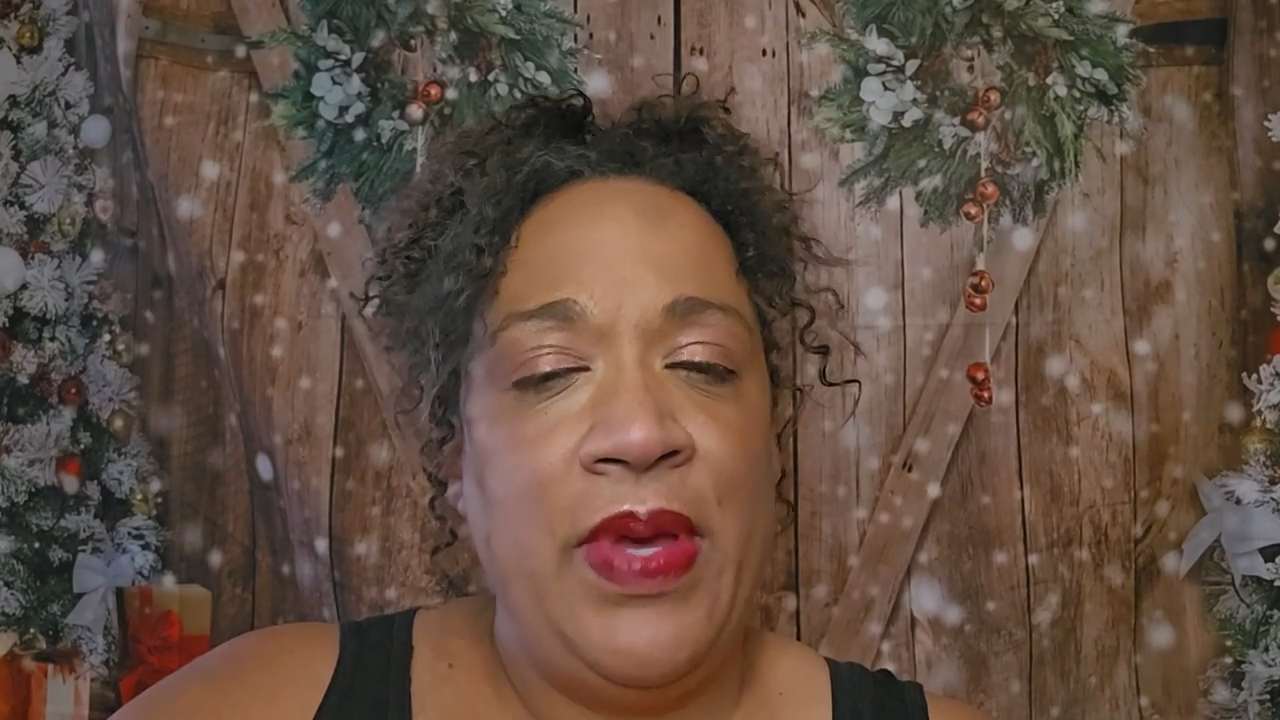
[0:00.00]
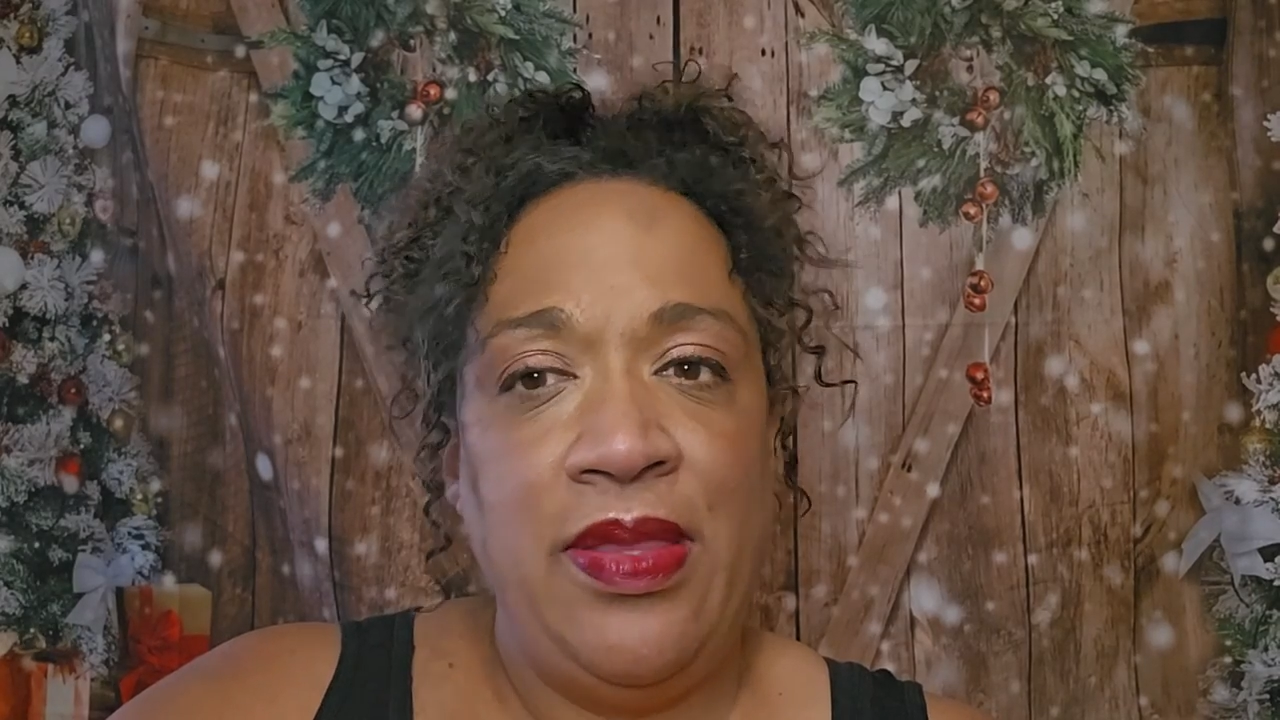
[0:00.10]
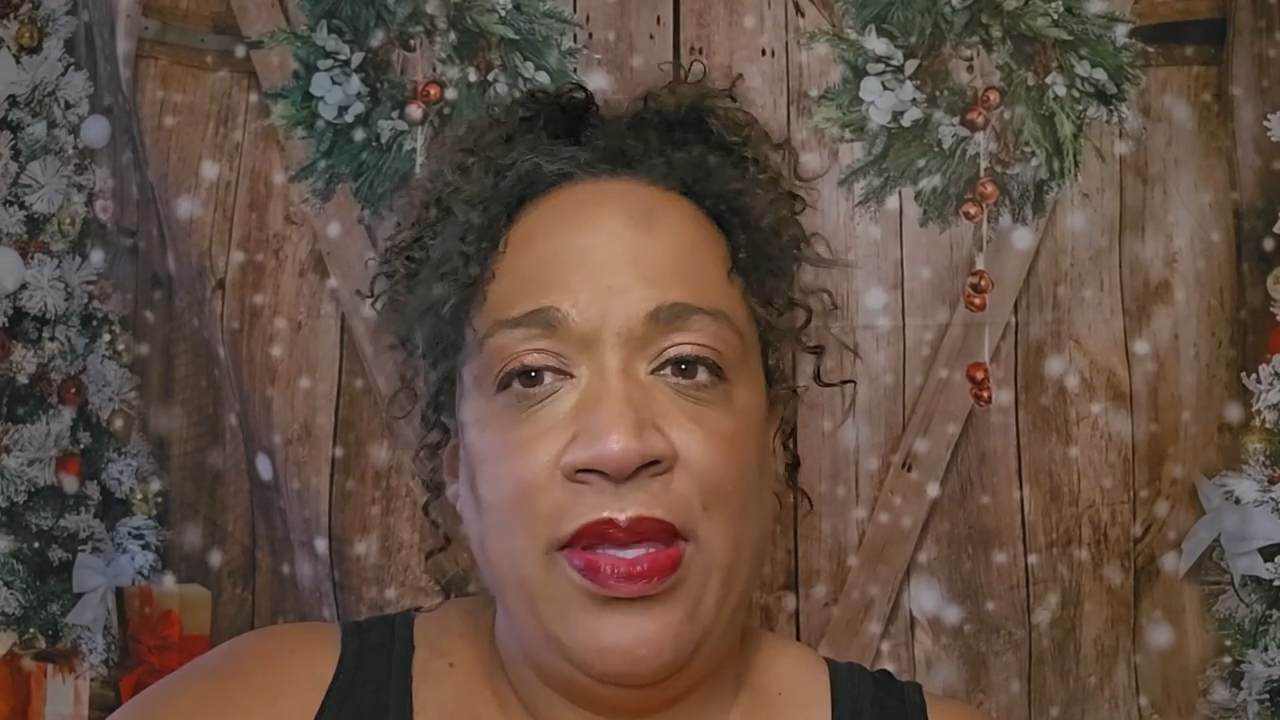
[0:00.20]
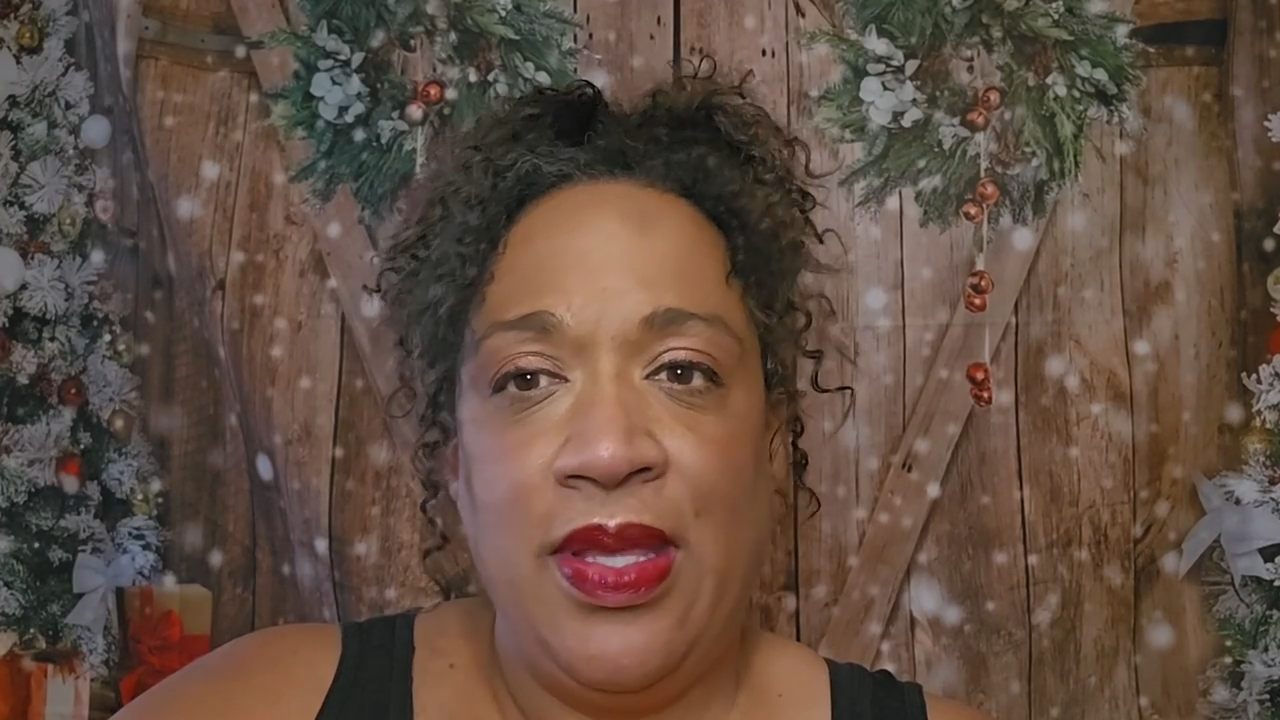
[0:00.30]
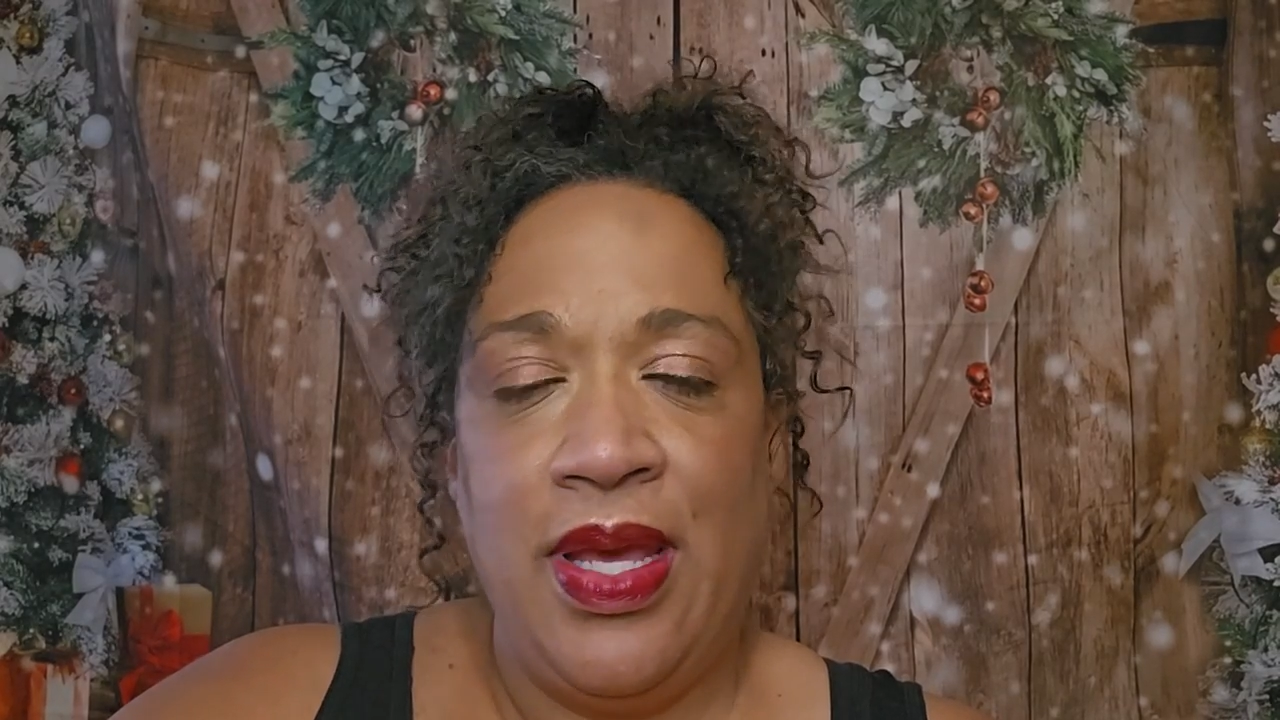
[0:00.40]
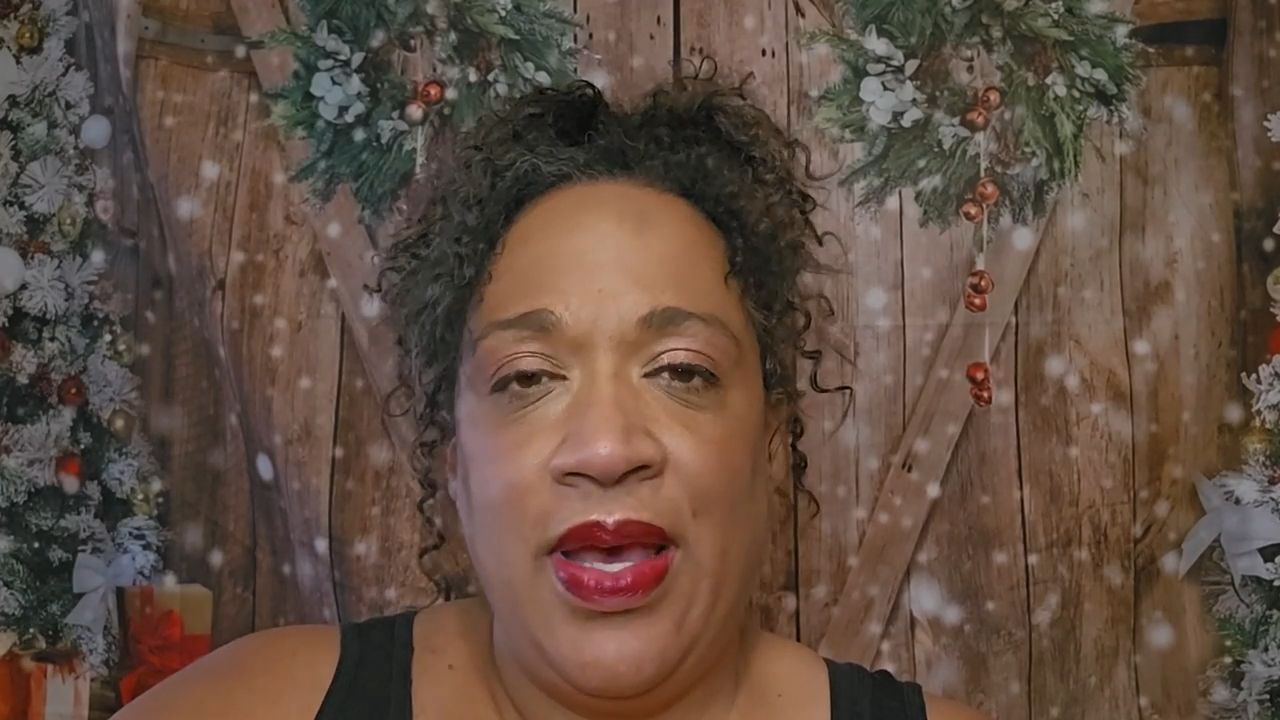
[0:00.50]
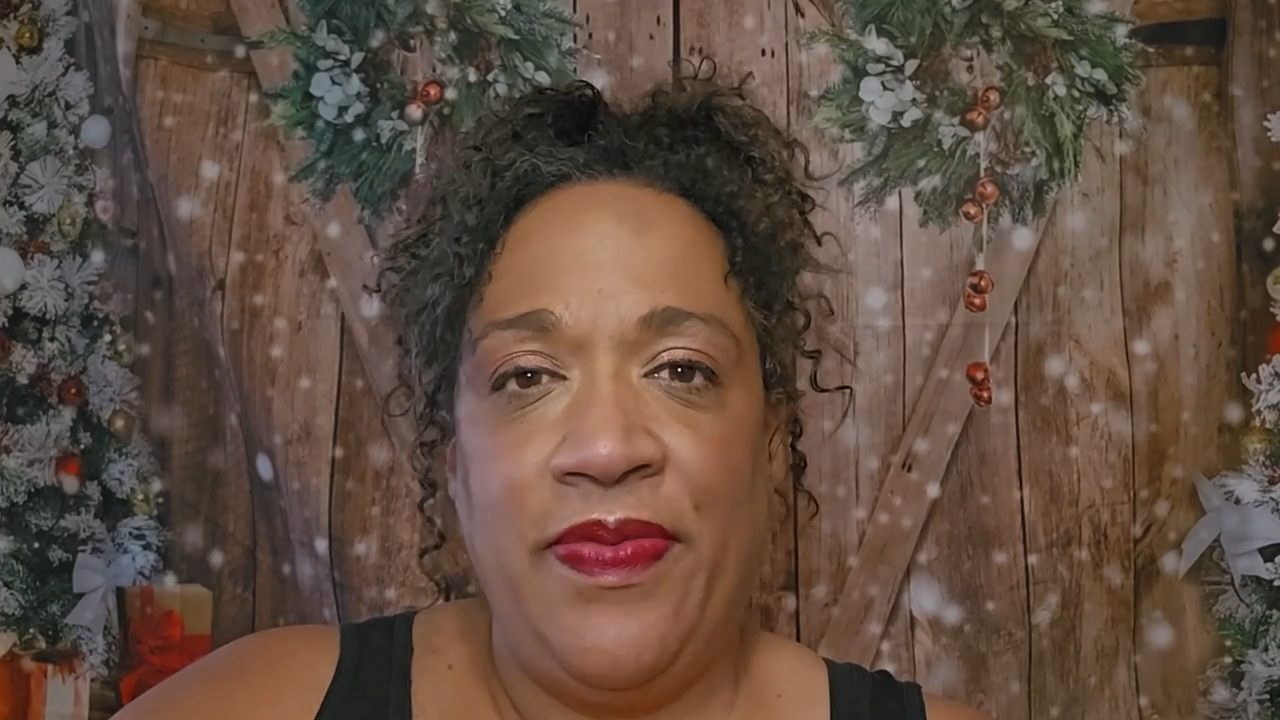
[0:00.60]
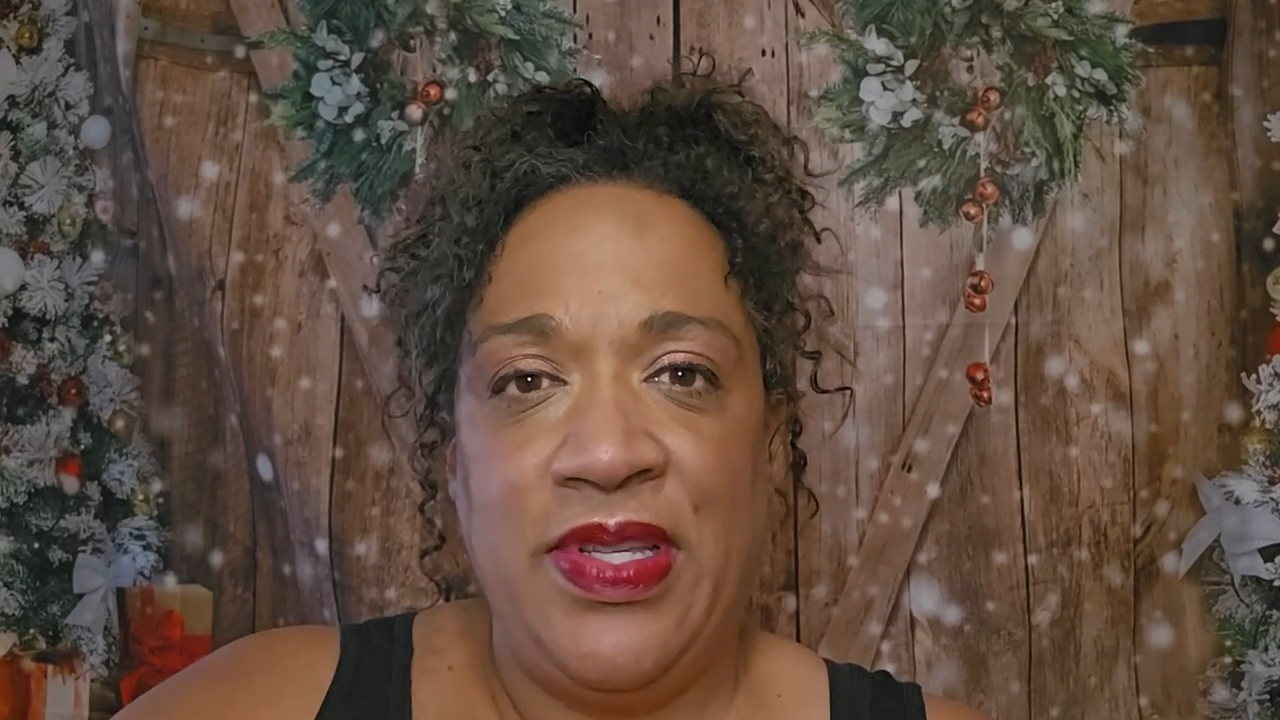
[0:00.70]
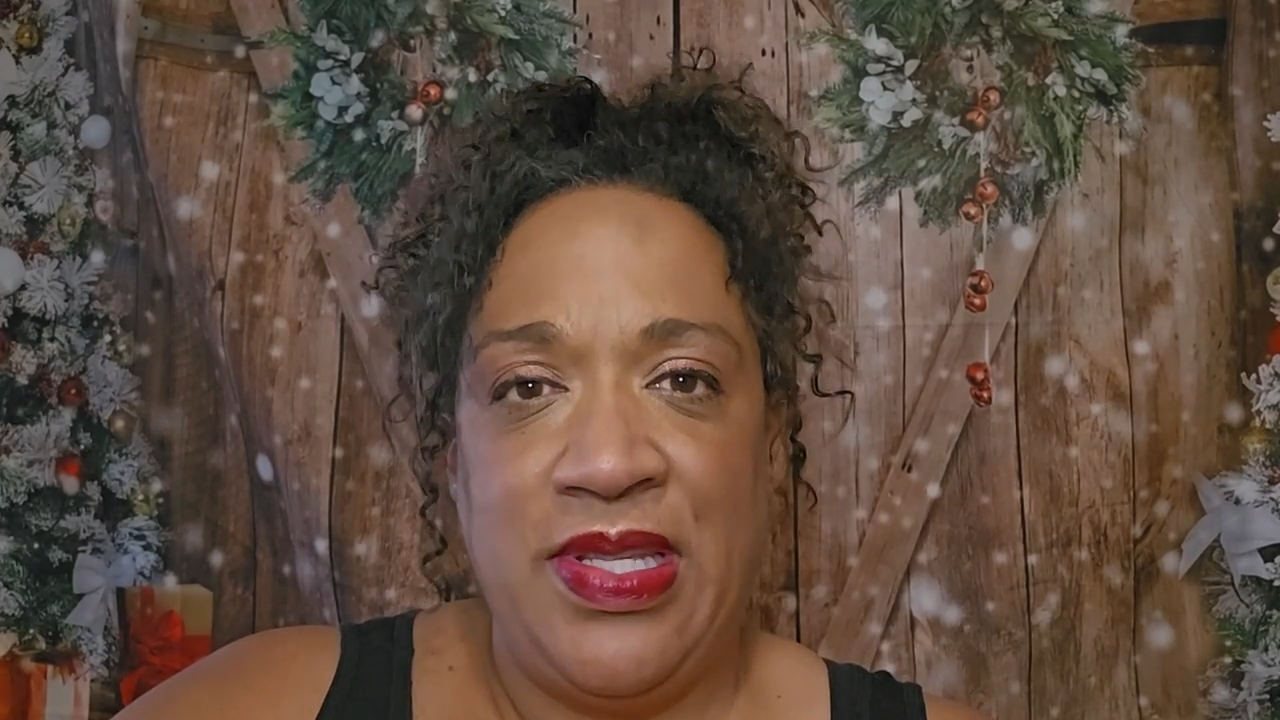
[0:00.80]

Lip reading: main thing that I have